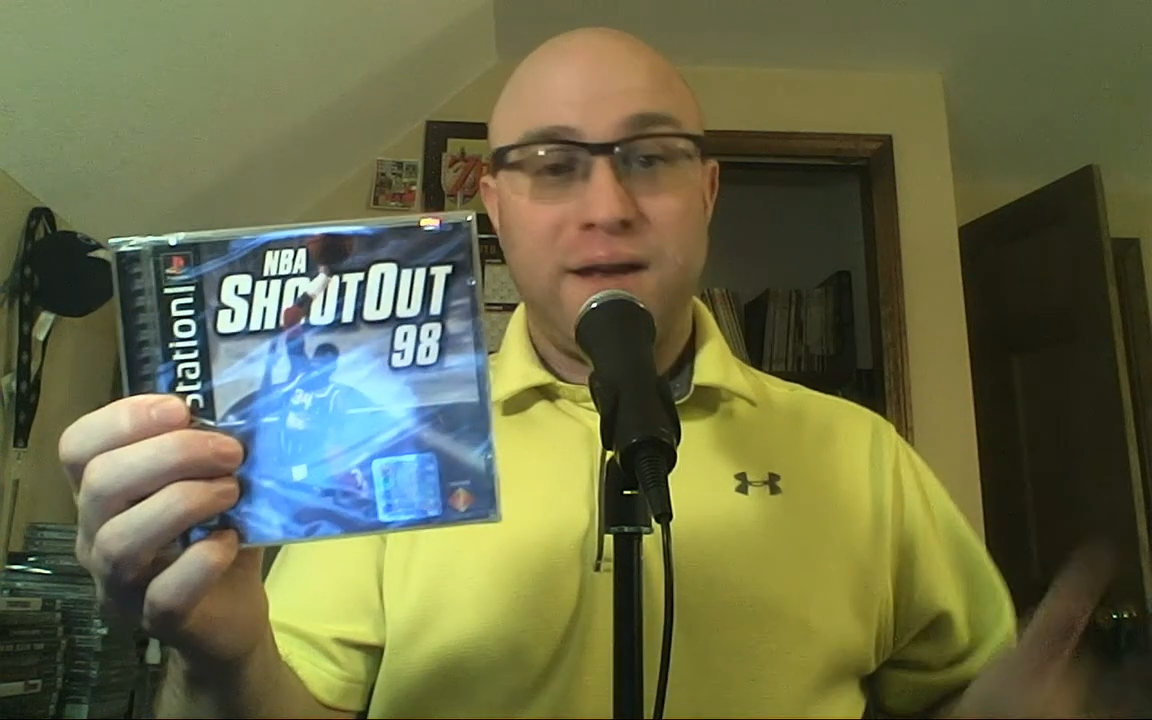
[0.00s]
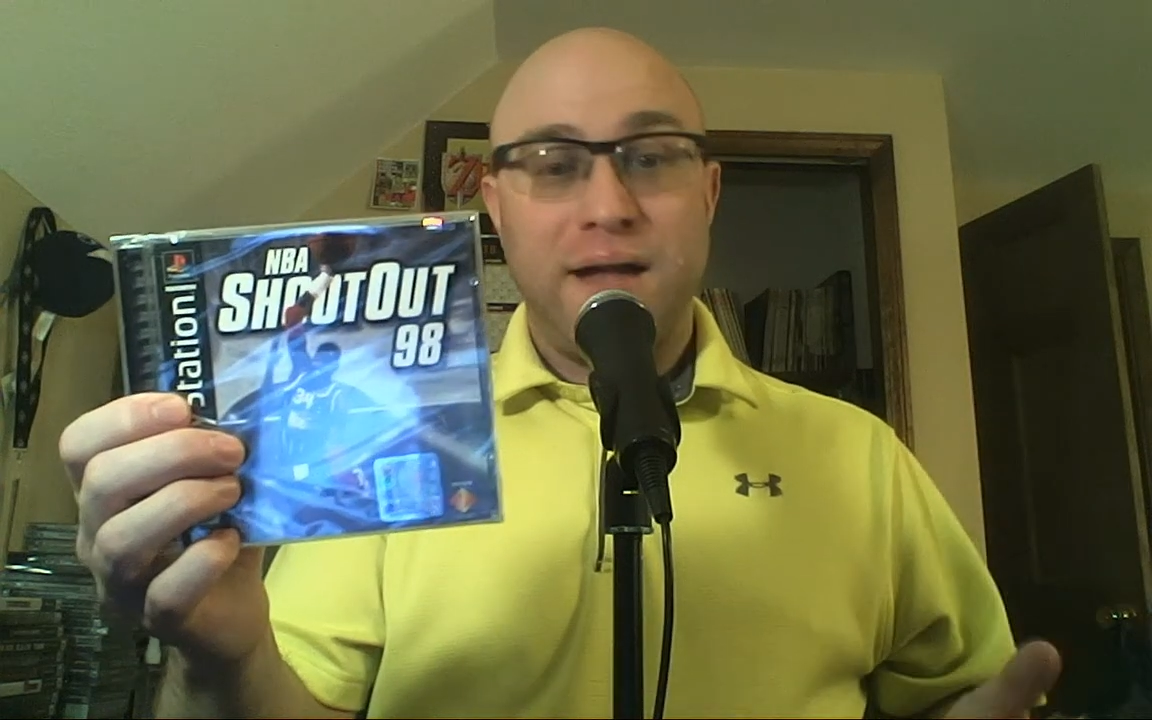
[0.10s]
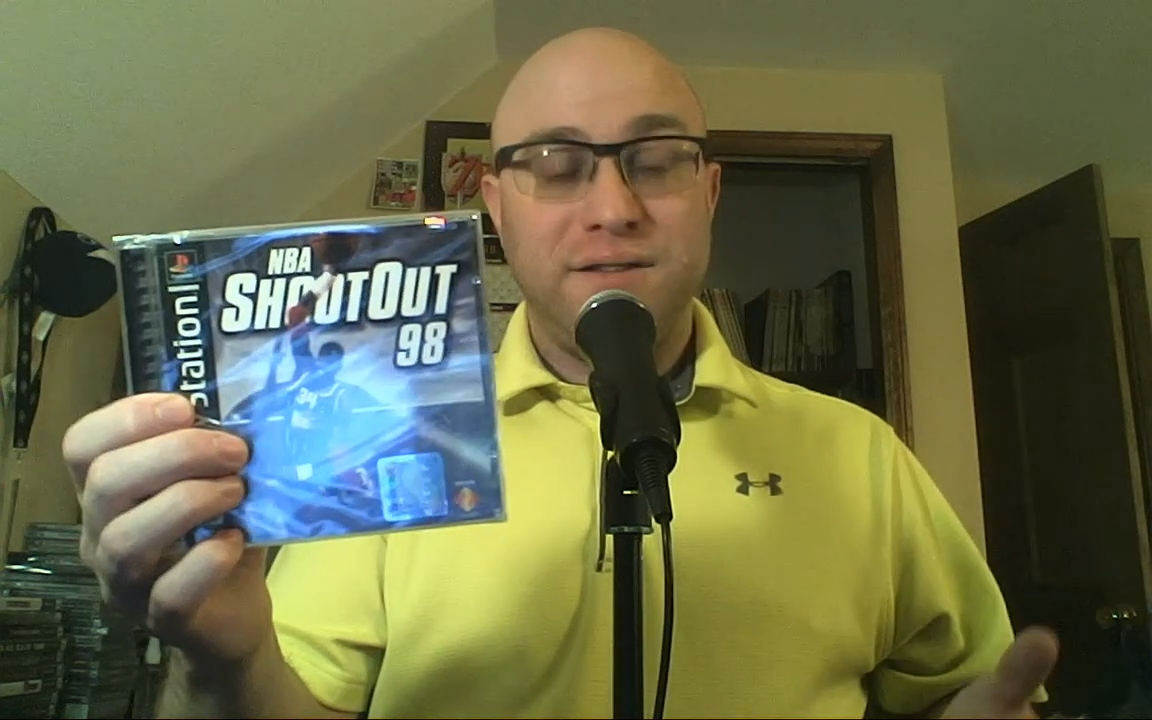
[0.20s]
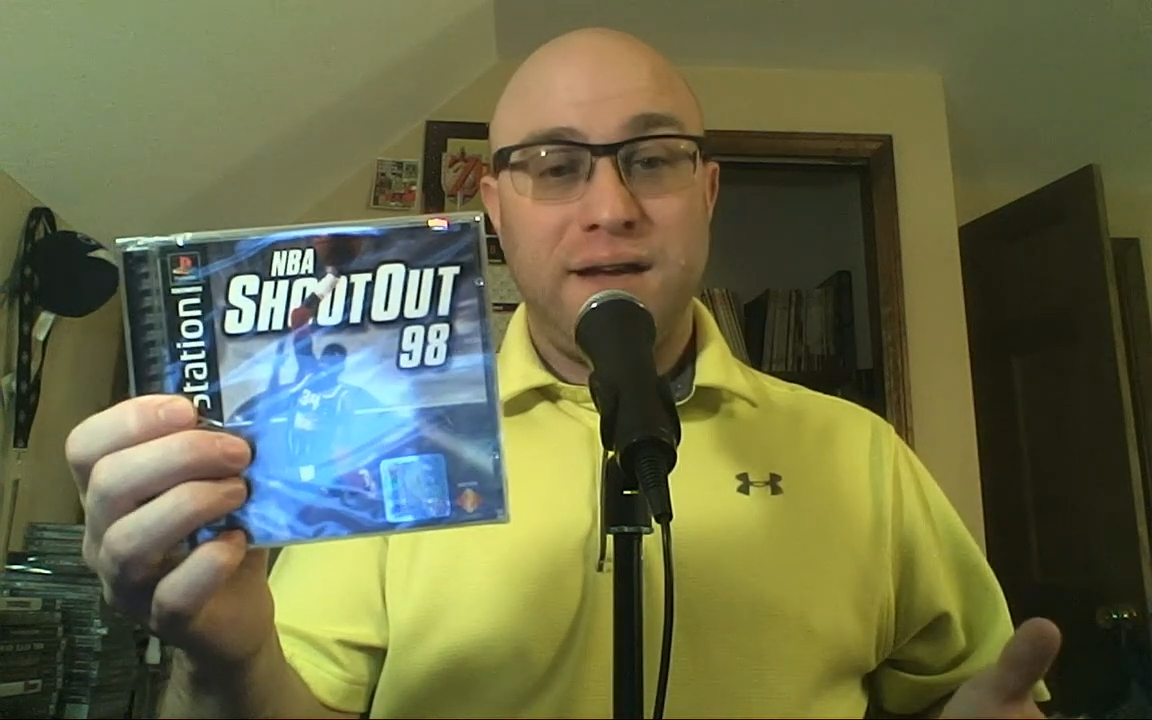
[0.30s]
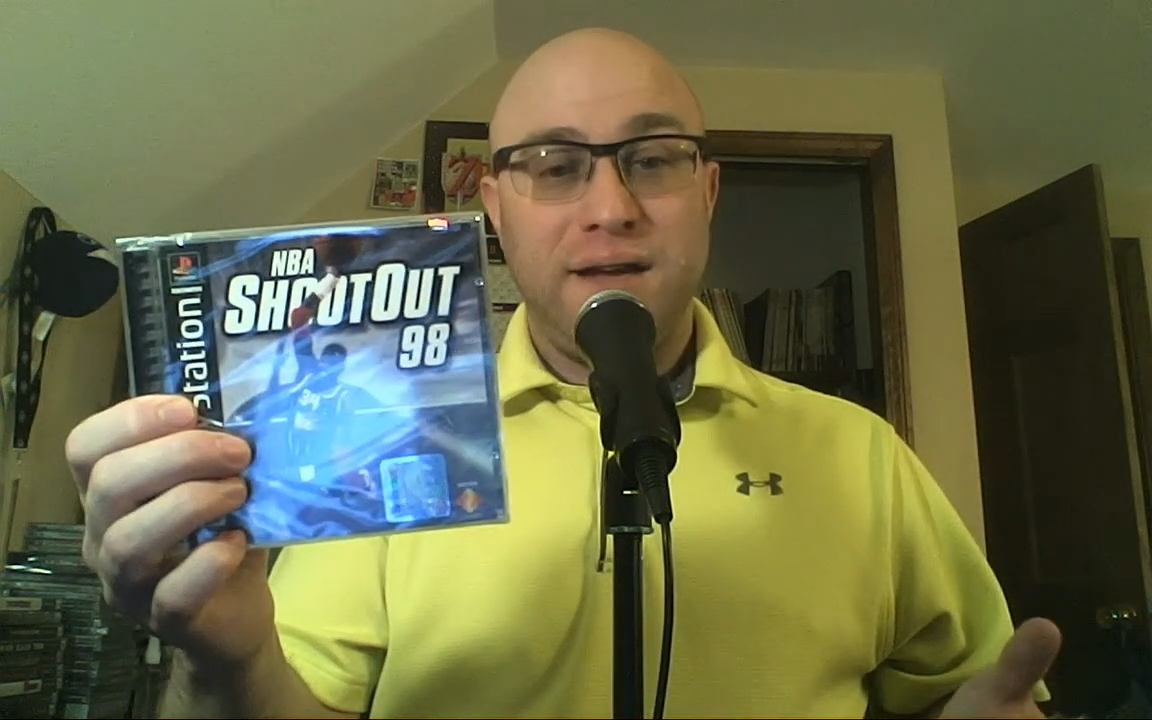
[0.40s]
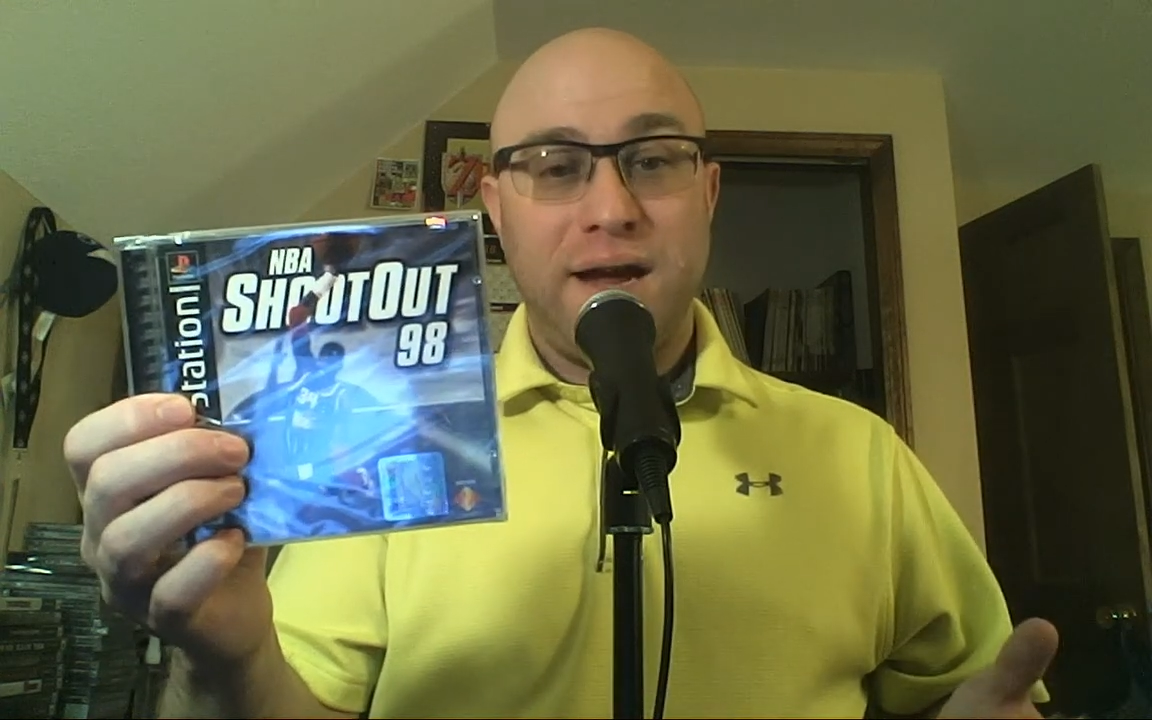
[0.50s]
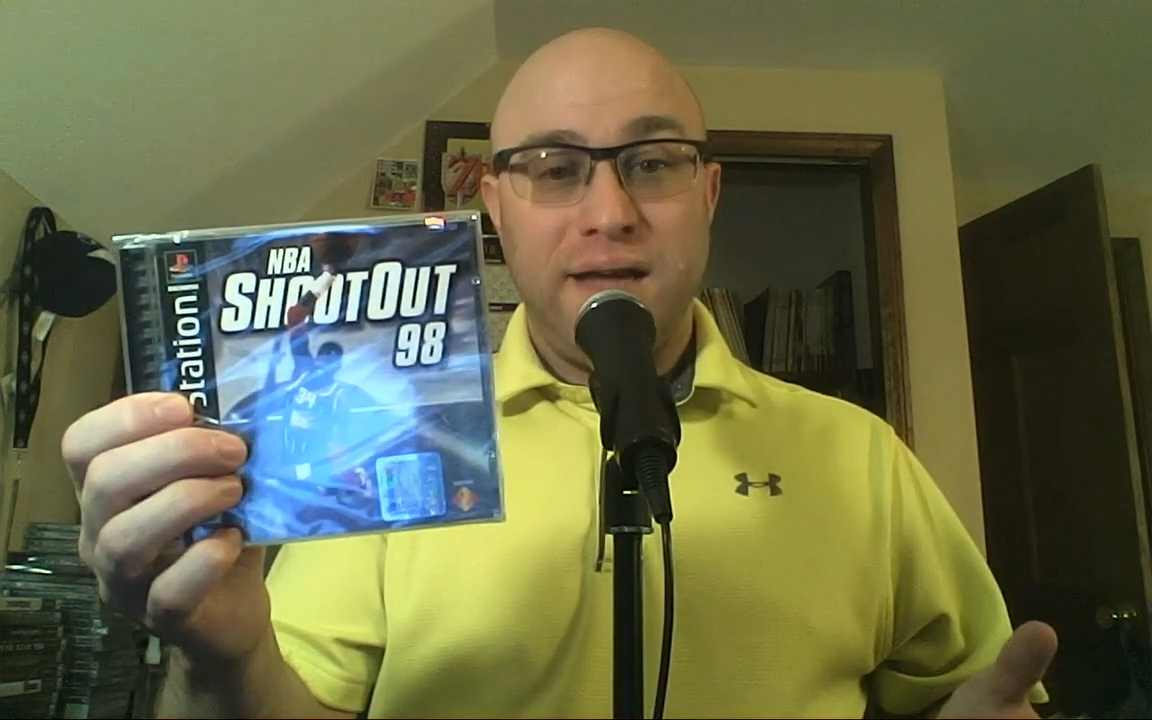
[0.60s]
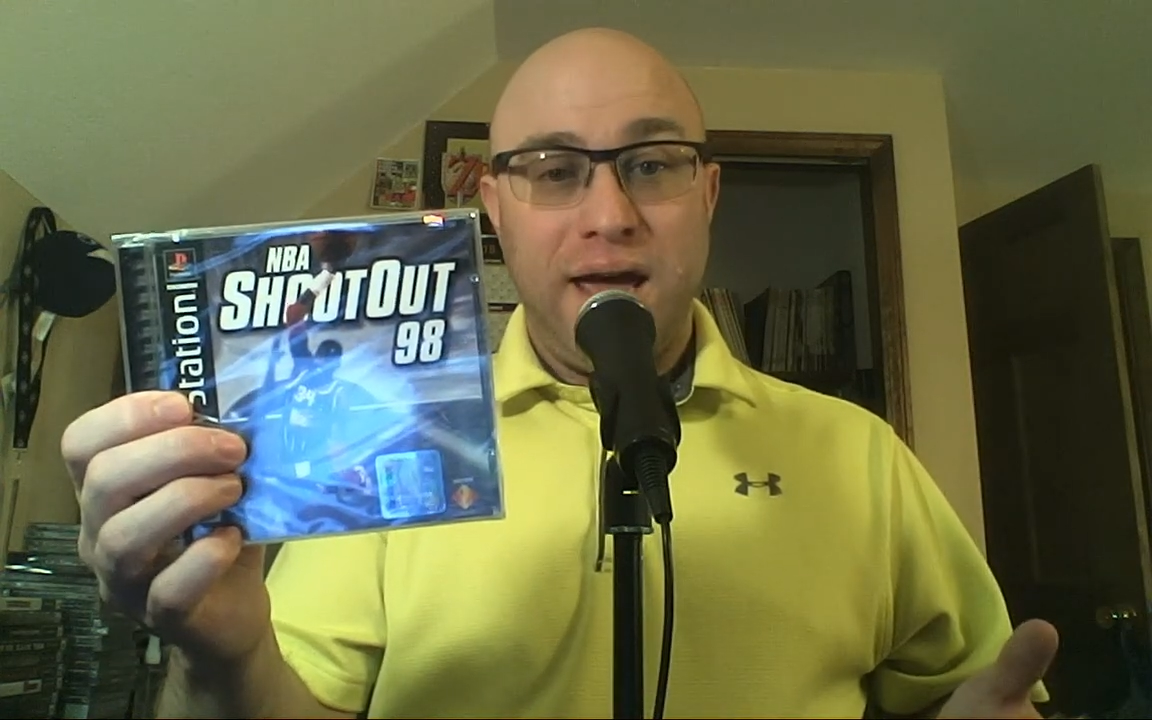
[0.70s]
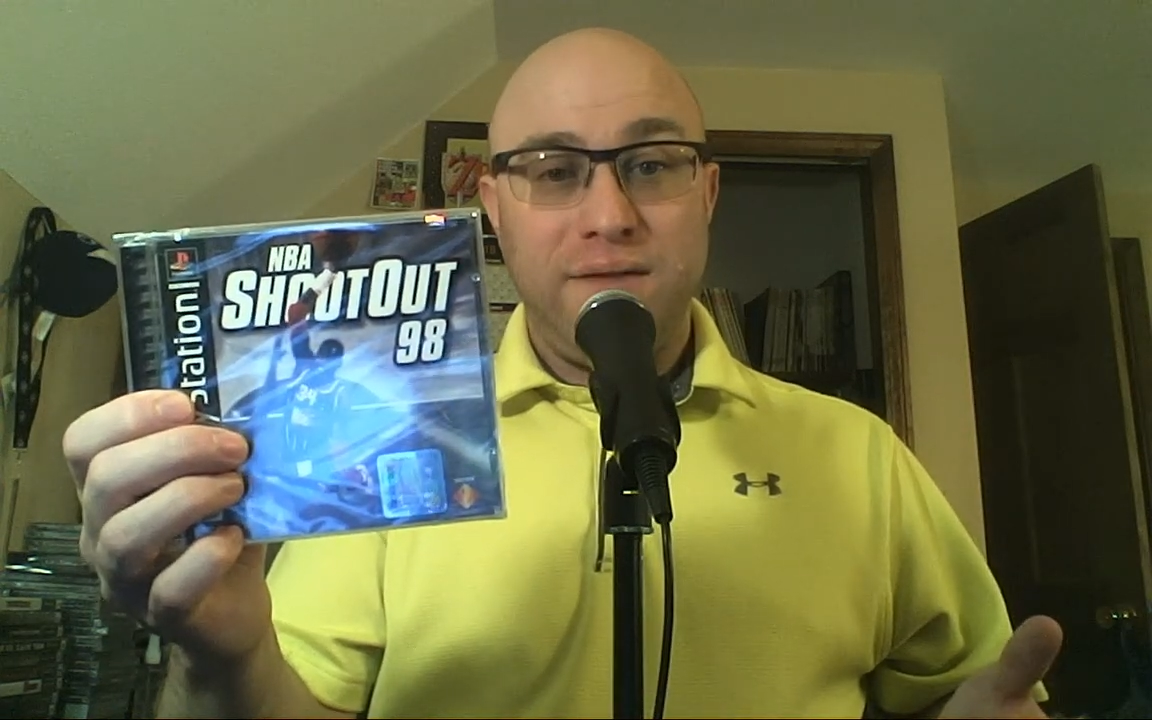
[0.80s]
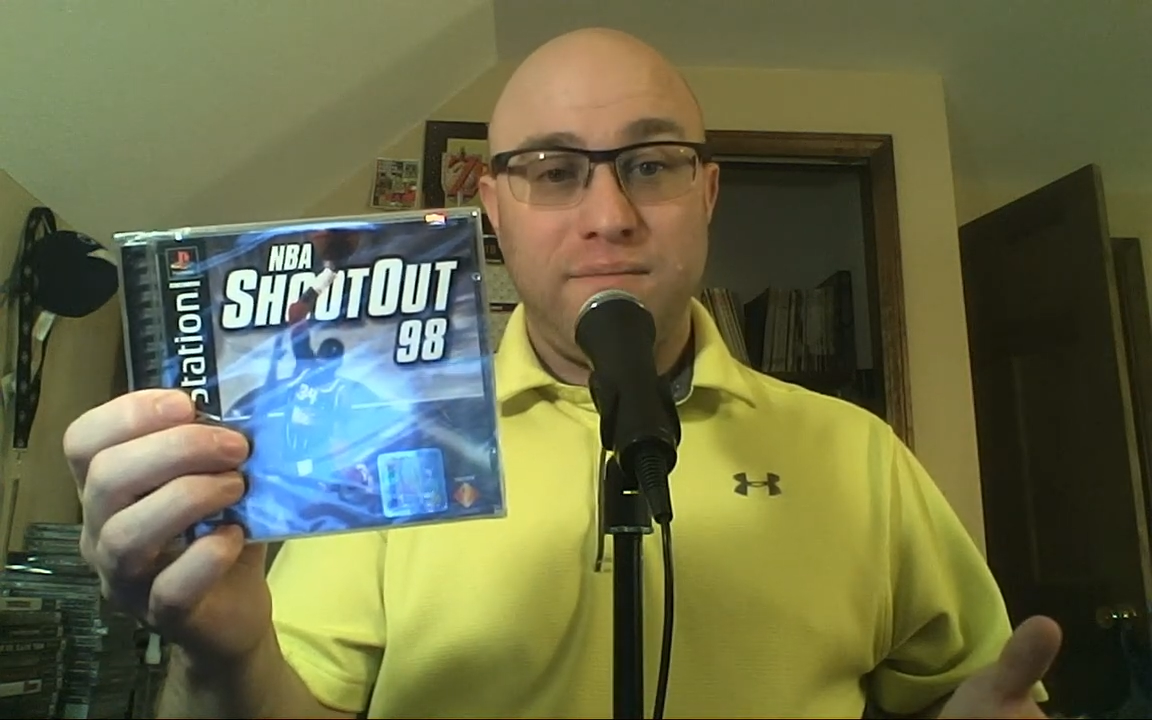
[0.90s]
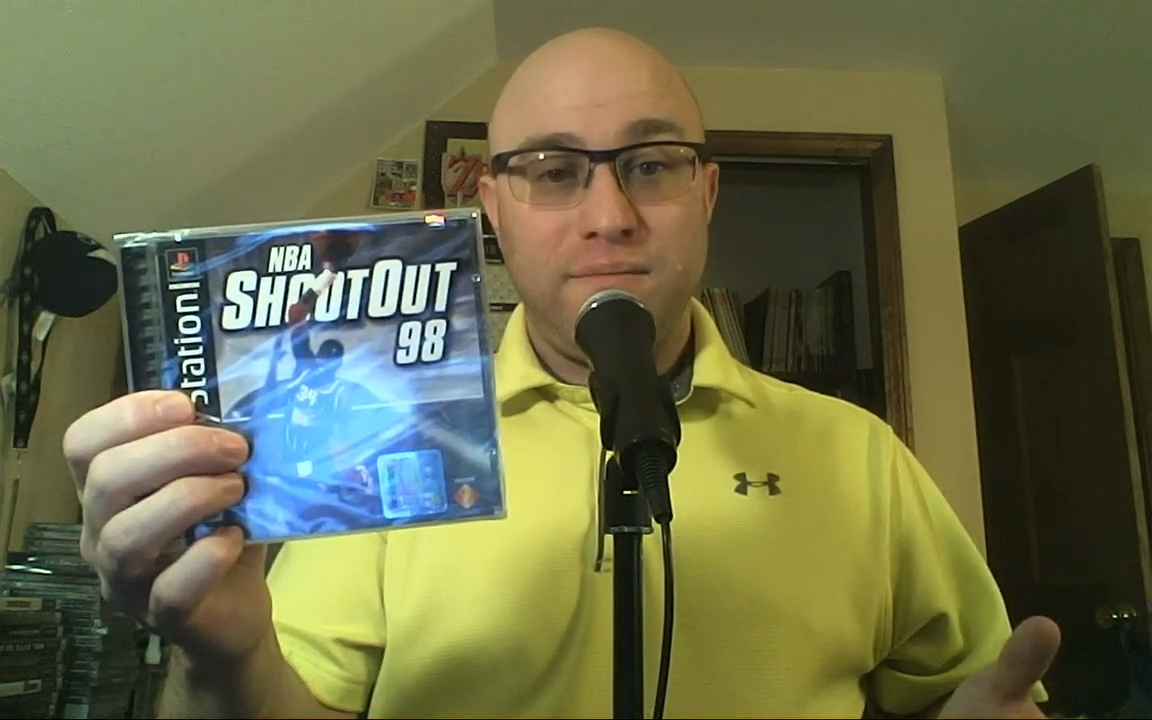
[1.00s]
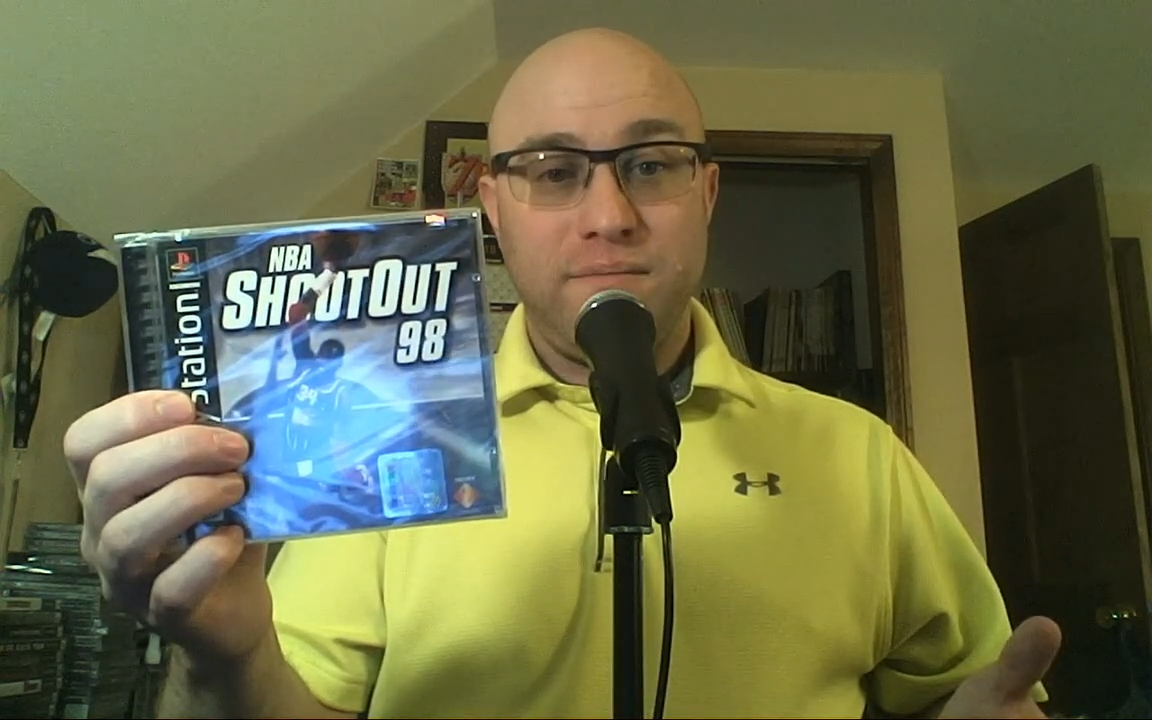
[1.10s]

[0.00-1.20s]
1998,